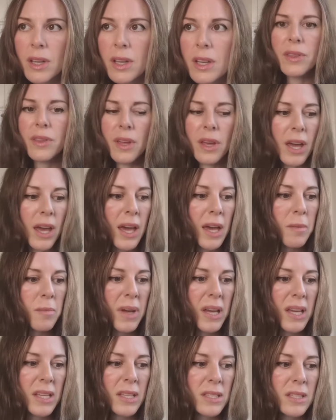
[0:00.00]
With
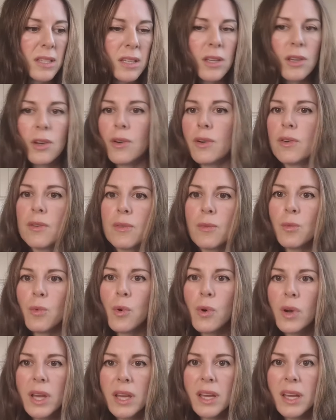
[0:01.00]
MS, your
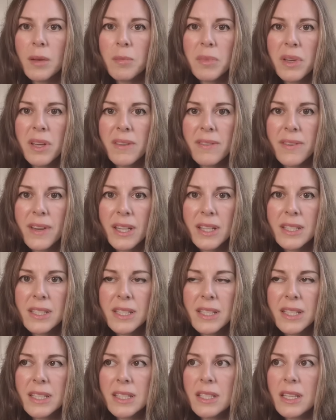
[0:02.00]
walking can be
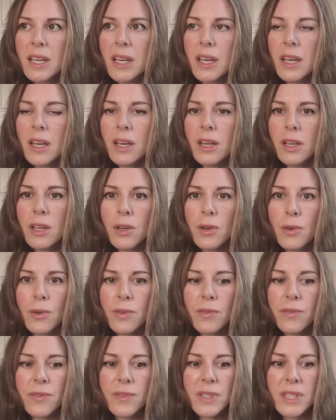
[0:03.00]
affected,
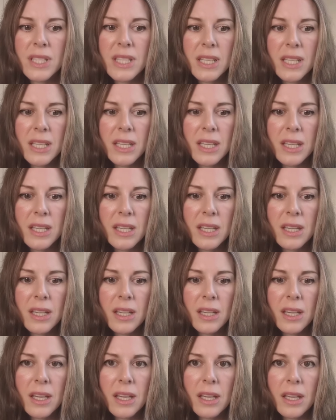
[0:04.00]
your
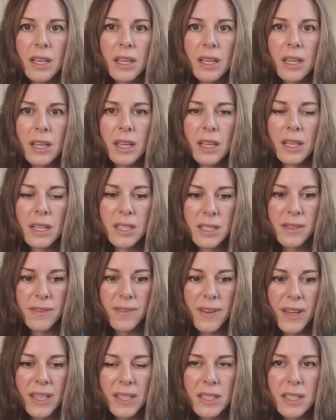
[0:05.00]
fatigue is
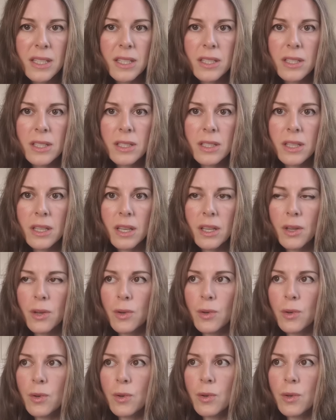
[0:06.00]
affected,
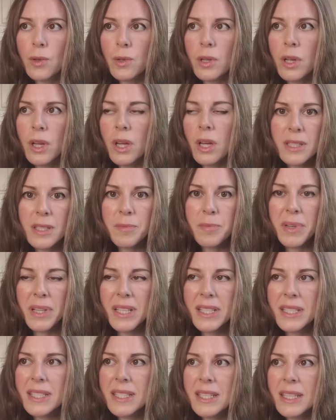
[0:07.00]
your
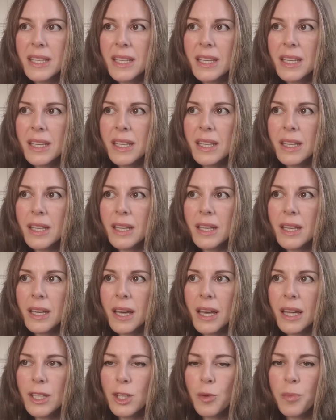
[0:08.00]
stability
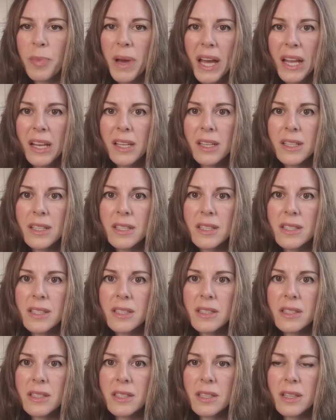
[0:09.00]
and your
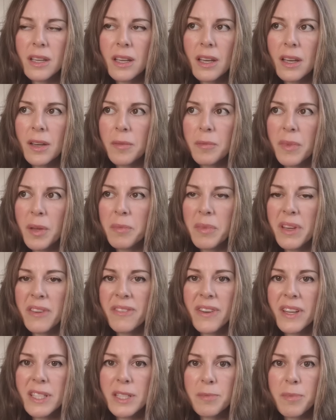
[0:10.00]
balance um, can be
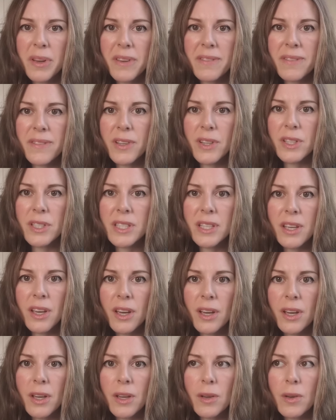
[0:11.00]
affected by
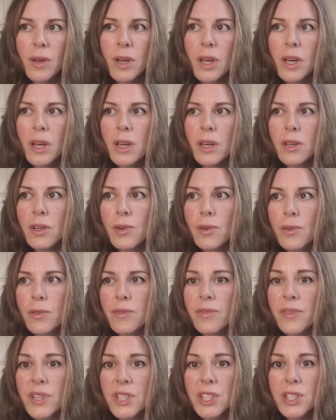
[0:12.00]
vertigo,
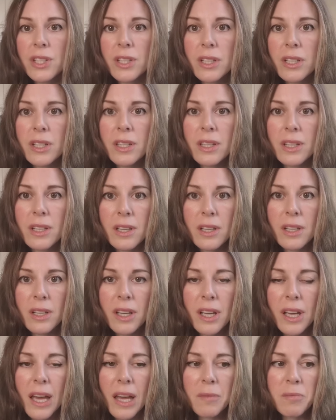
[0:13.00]
your vision
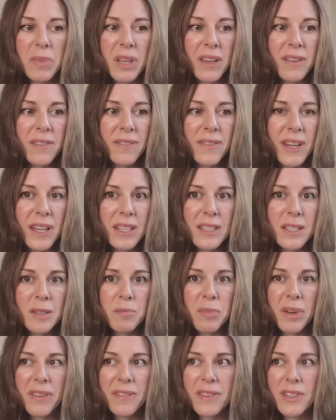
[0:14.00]
can be
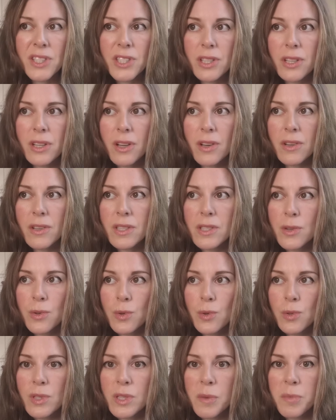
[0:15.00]
affected by vision loss
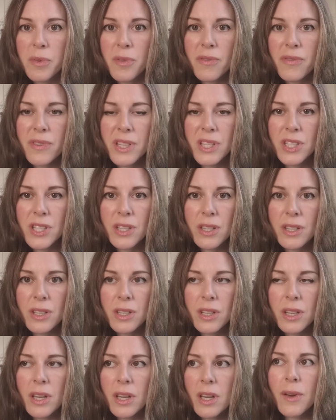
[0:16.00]
or double
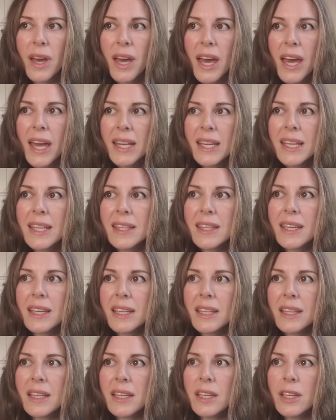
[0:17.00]
vision. So
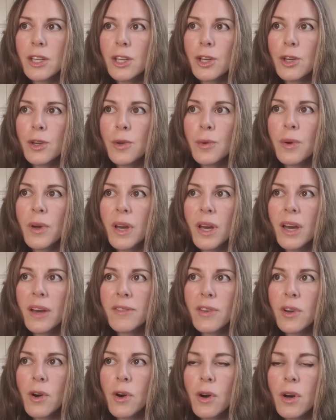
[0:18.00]
anything that you
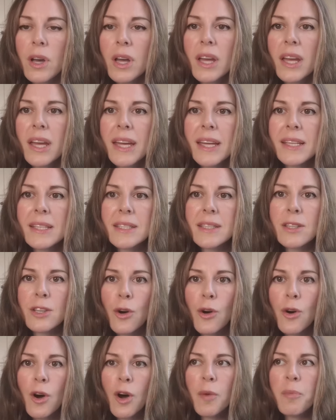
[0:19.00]
have got, it's
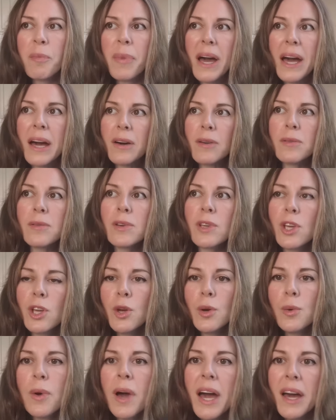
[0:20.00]
not about
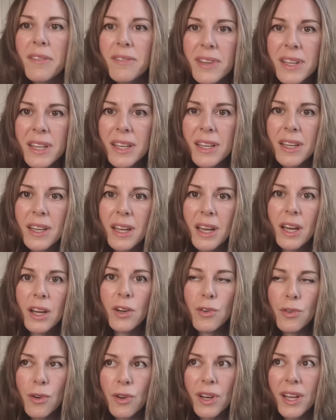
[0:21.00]
you having a
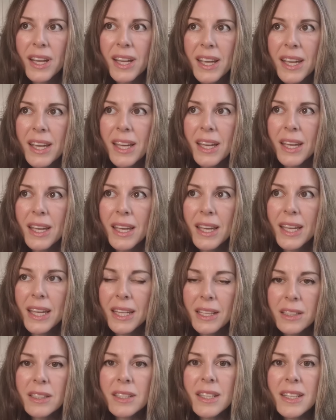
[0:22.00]
chronic
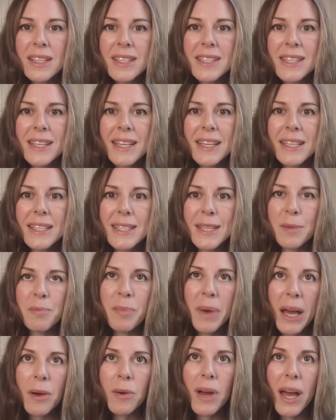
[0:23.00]
illness, it's
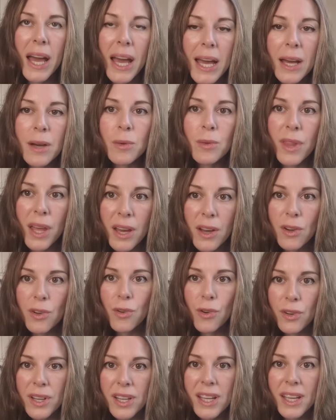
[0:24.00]
about how that
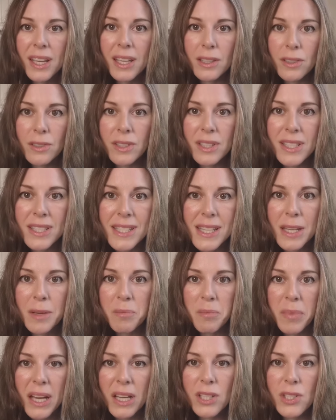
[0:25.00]
chronic illness
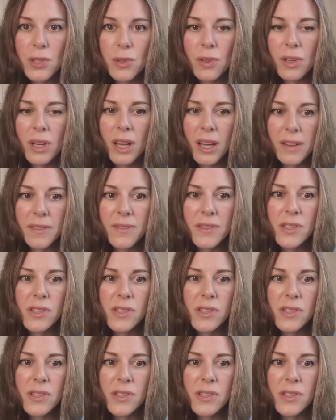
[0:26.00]
impacts your life.